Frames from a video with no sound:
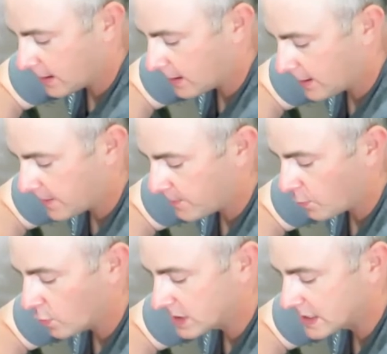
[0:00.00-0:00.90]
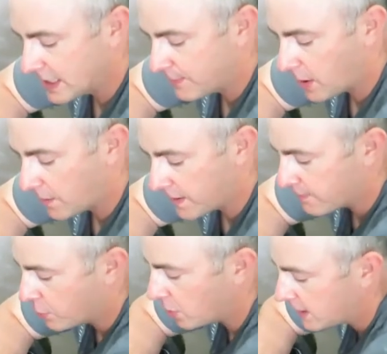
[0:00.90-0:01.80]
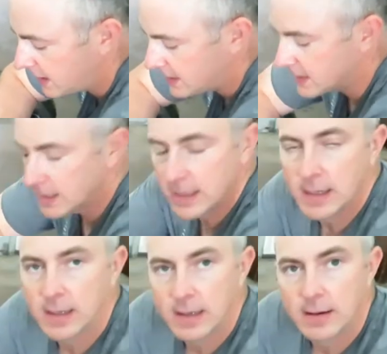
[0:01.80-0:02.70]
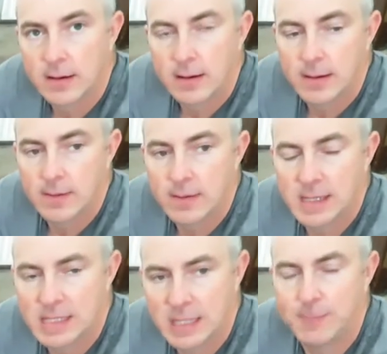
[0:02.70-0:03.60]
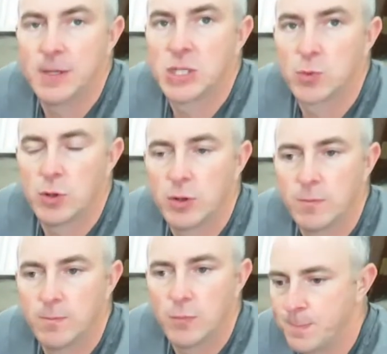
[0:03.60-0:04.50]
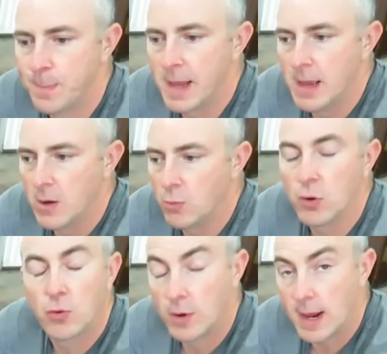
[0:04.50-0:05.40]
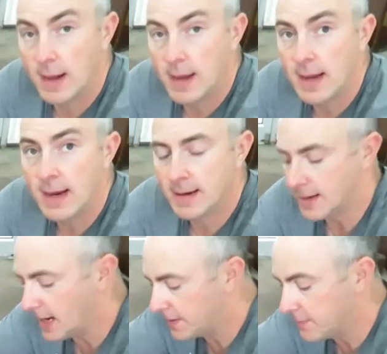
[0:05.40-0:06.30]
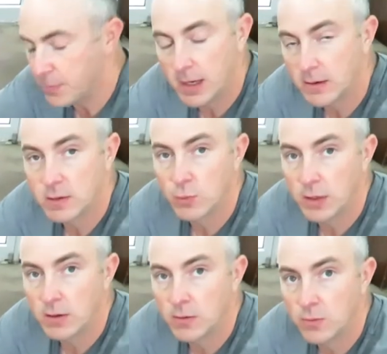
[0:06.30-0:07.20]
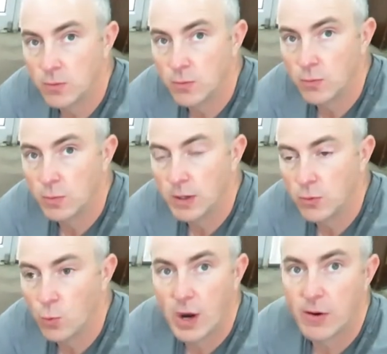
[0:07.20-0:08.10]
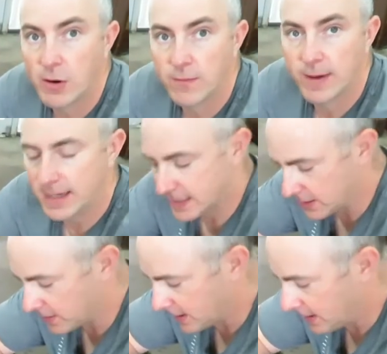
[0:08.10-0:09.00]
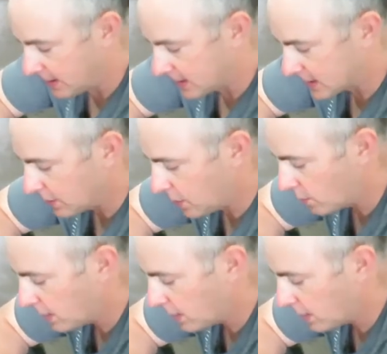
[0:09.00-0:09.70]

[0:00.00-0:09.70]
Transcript: um, will slip on the pulleys. The slippage will will create heat and the belt will, will wear out faster. So you